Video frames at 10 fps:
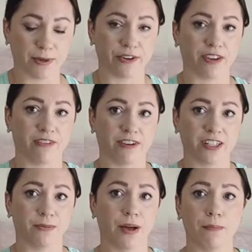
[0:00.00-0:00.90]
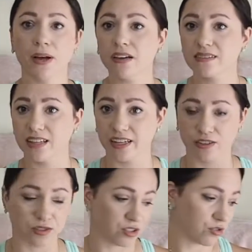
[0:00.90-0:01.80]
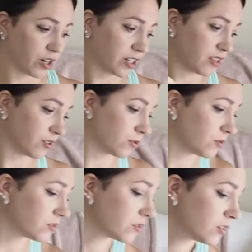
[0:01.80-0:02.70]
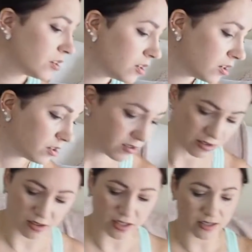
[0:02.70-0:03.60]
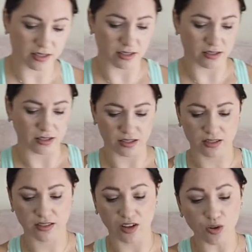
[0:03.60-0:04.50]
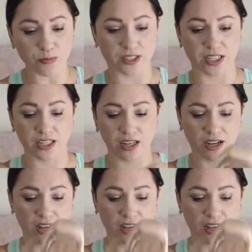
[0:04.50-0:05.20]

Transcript: pair that I finally bought box liners and tried those. So this is the sculpted.